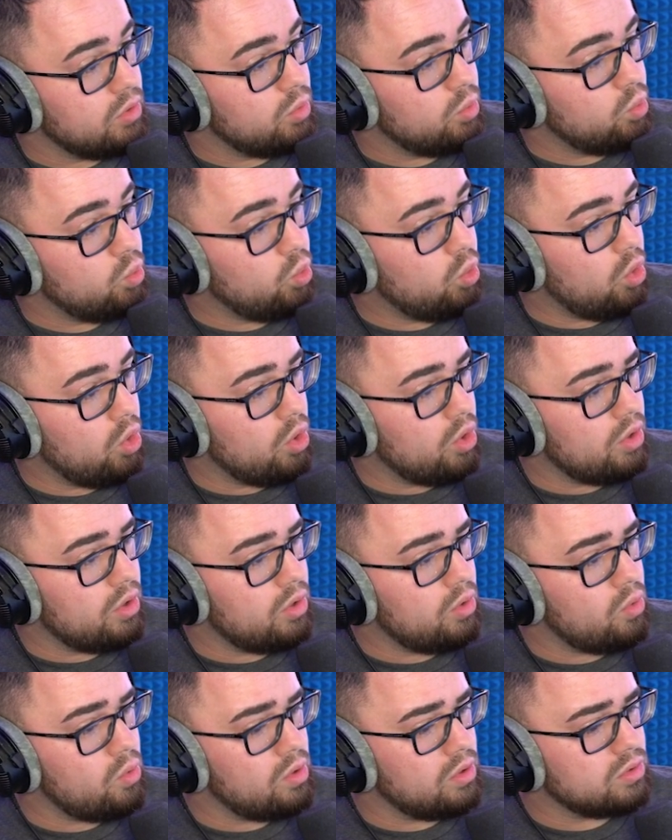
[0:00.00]
War
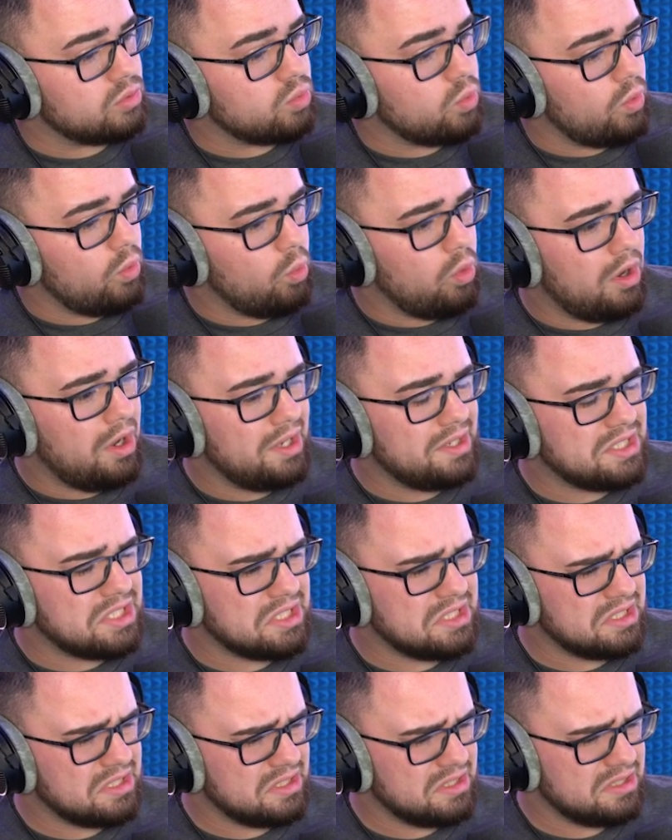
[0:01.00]
or what?
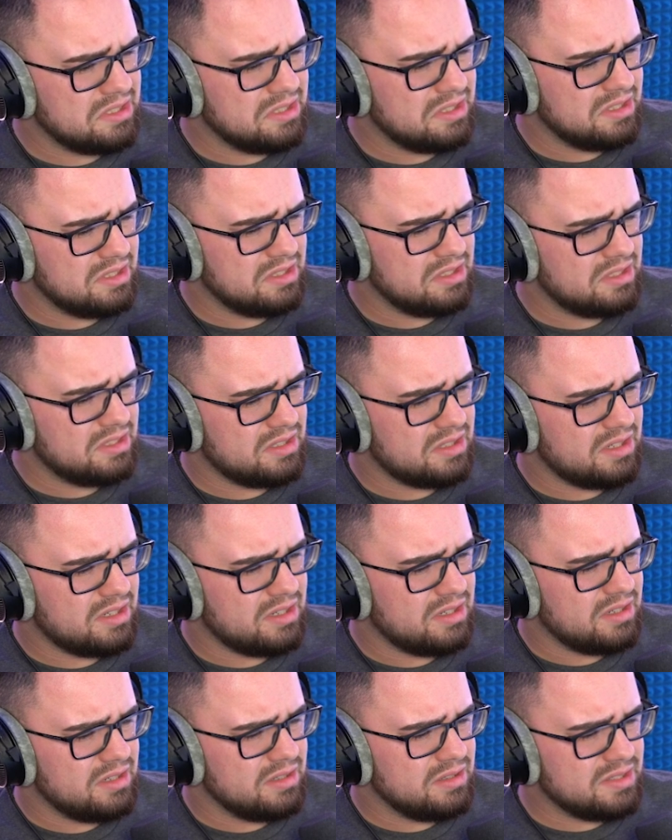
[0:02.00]

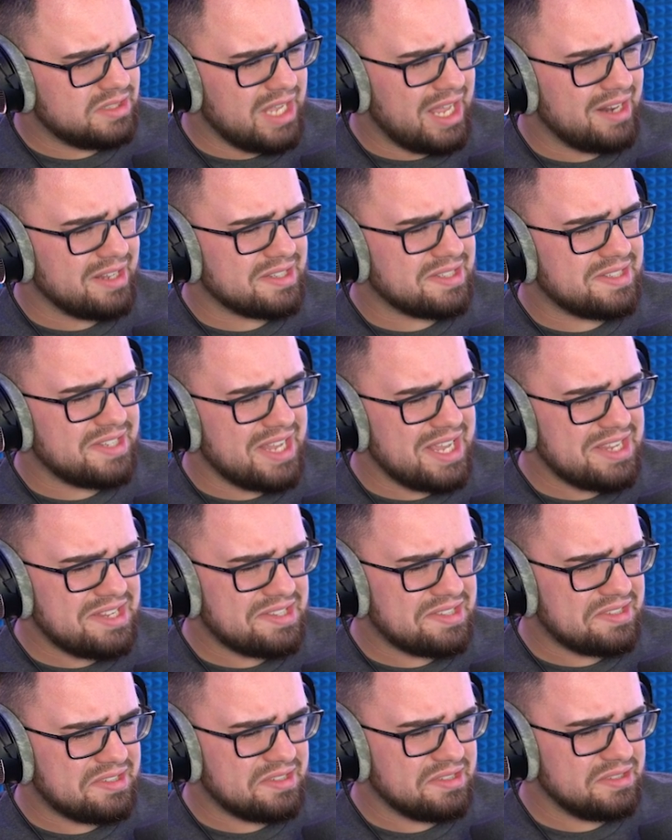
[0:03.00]
Does that
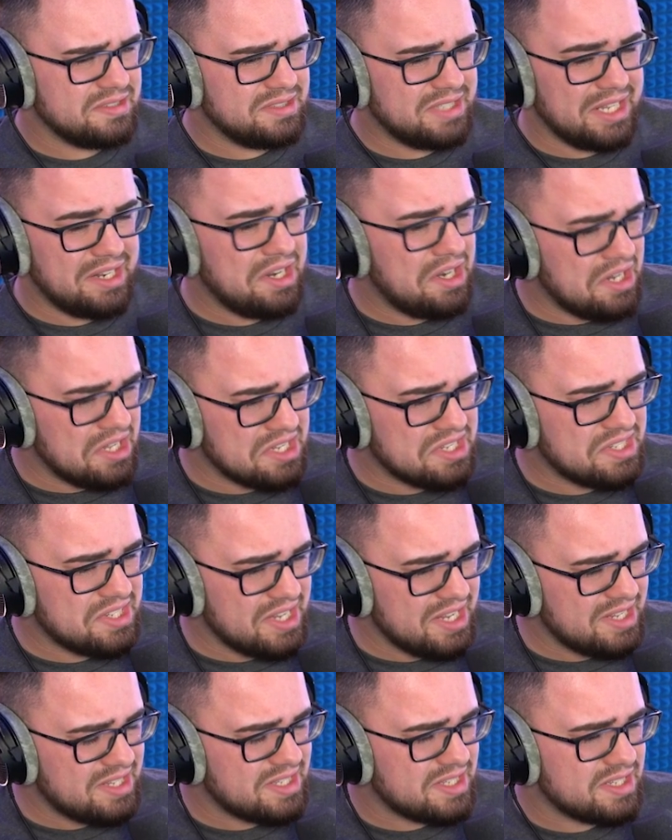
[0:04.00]
exist? Did it
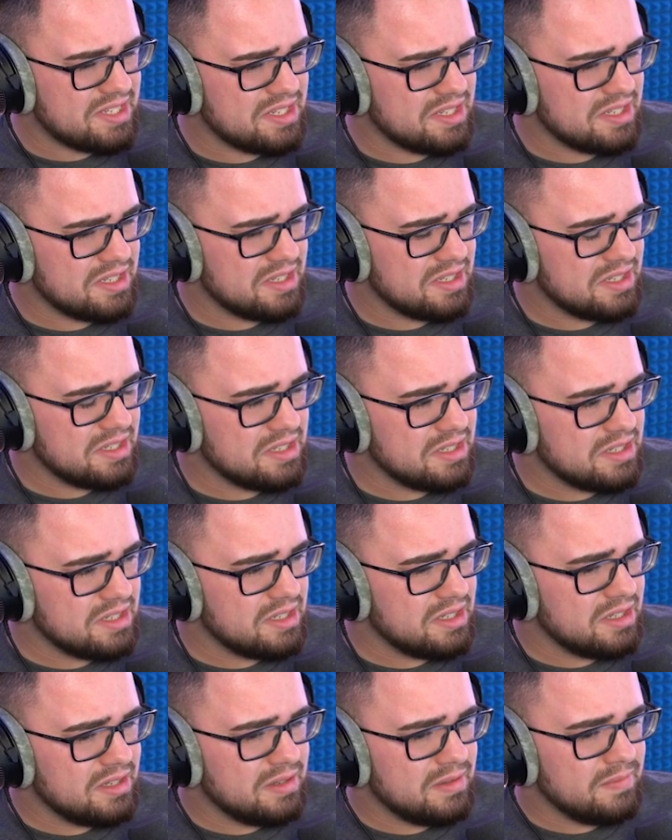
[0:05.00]
exist?
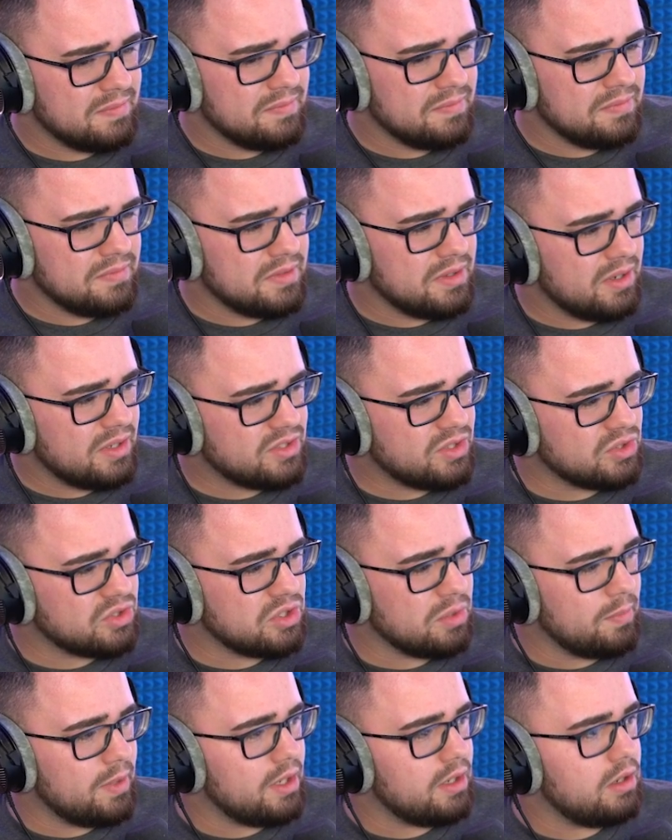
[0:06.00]
There's so
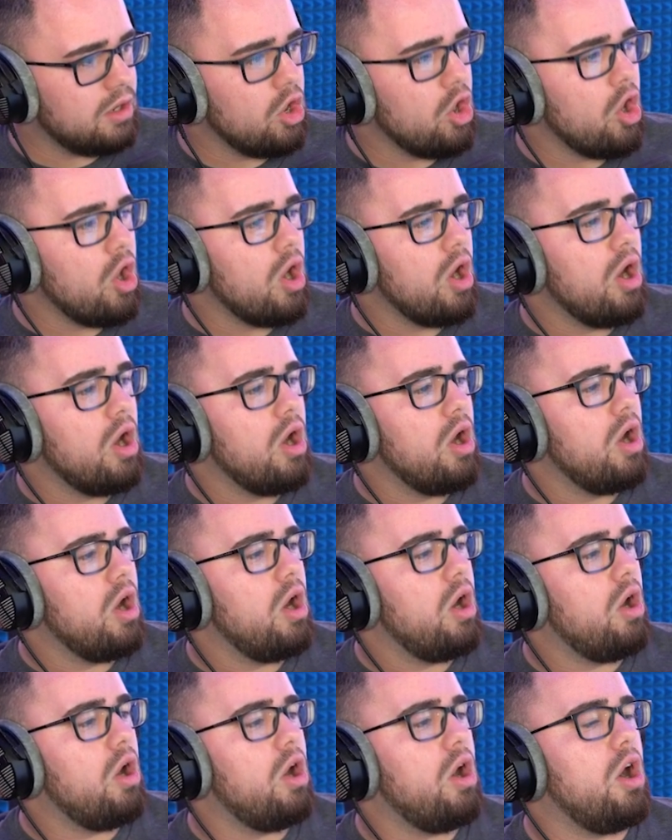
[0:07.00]
many.
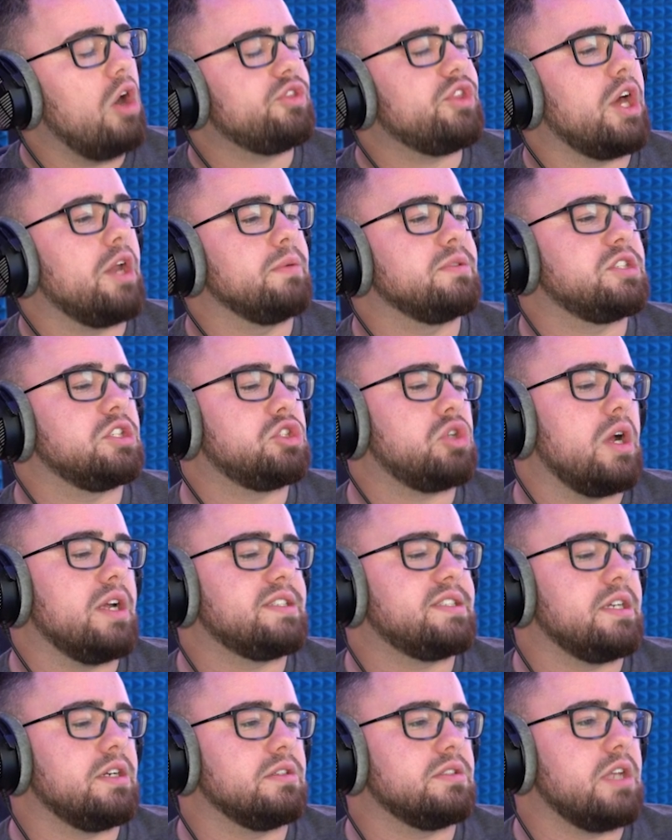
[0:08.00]
Oh, I thought it was the
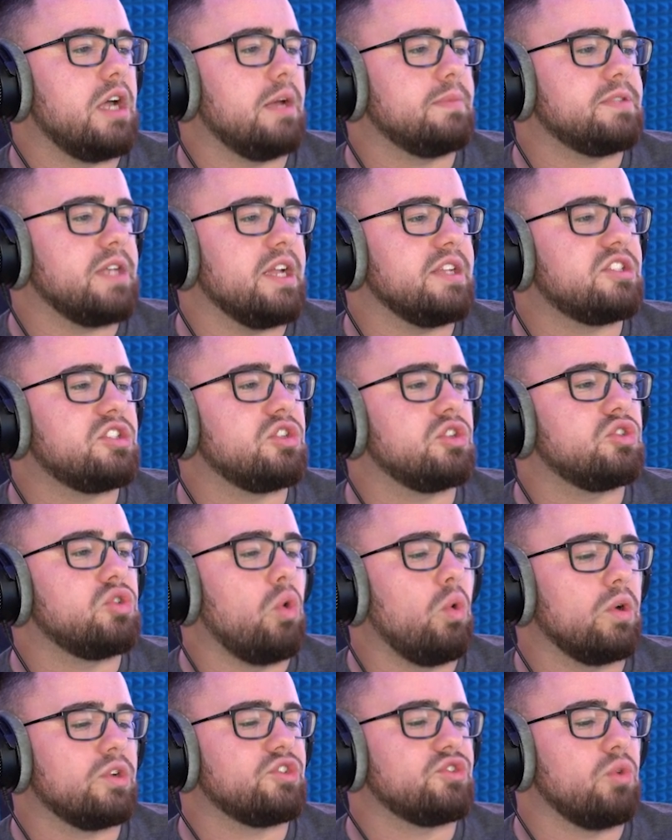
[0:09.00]
Triceratops. It's the
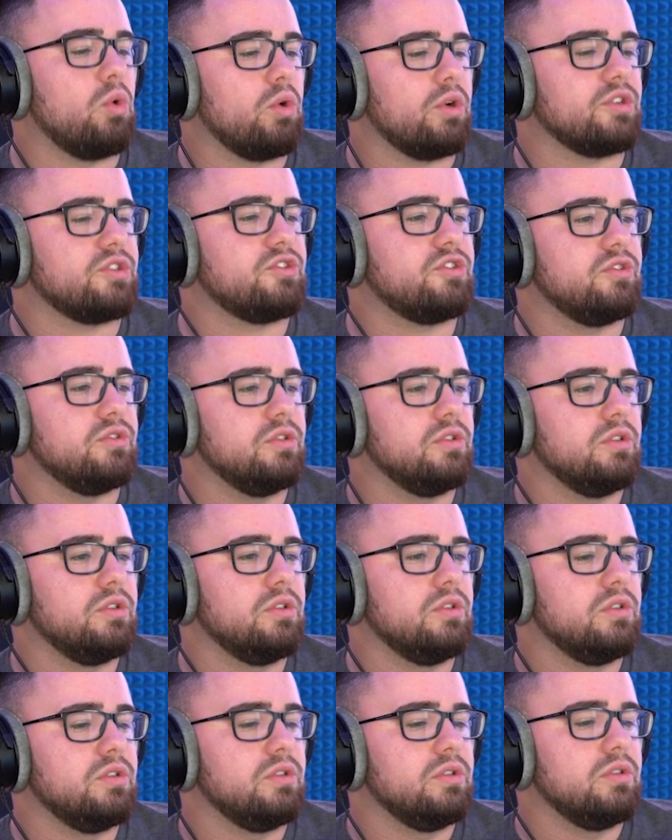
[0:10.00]
Torosaurus.
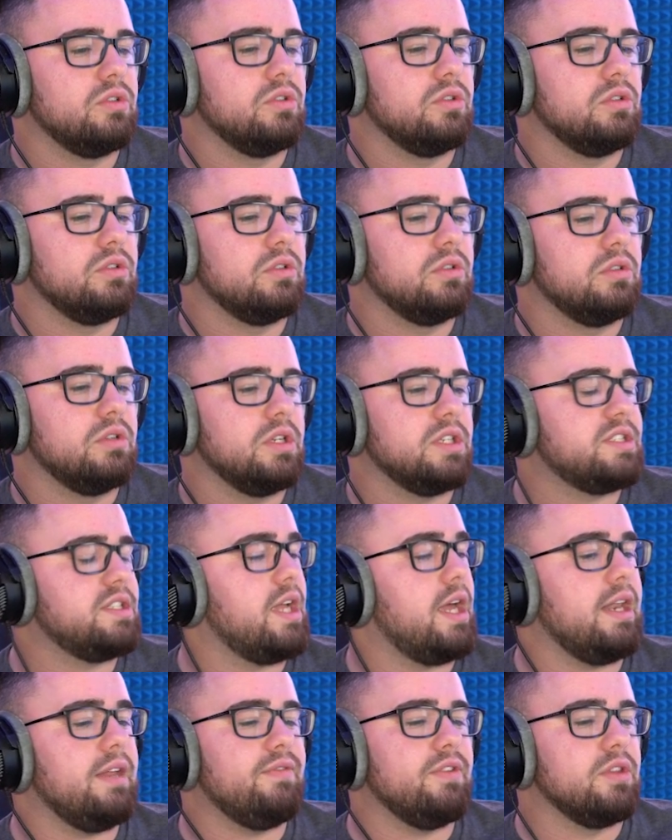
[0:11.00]
It's
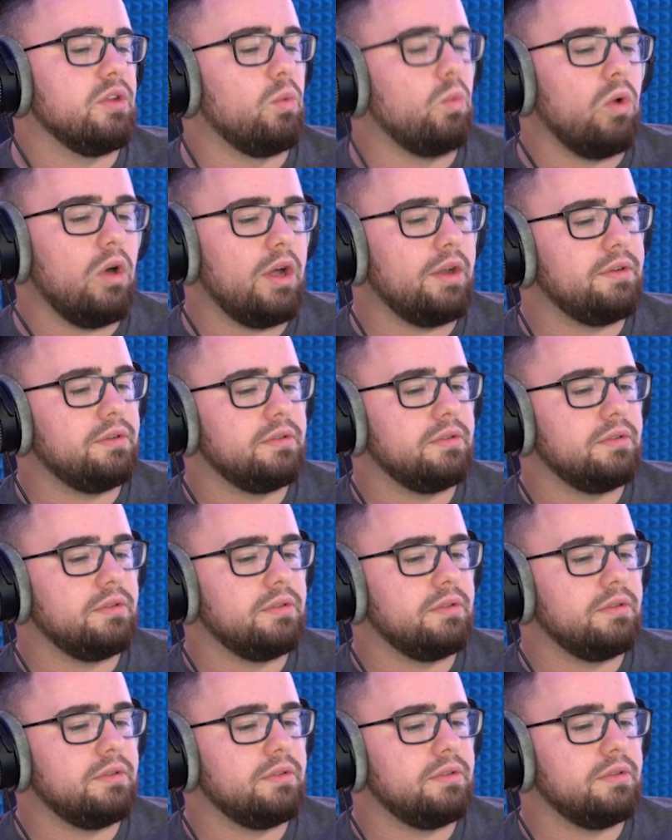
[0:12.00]
not even the one.